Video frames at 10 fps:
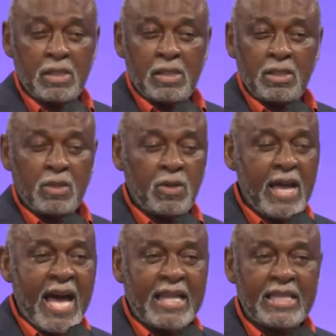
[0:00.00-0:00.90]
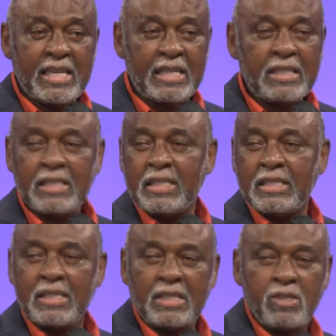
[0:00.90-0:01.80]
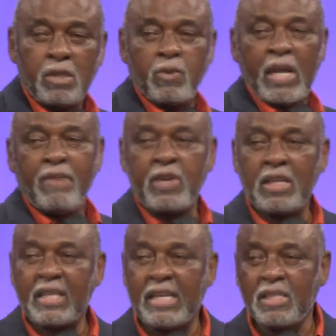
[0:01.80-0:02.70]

And so the idea that you don't want to have anything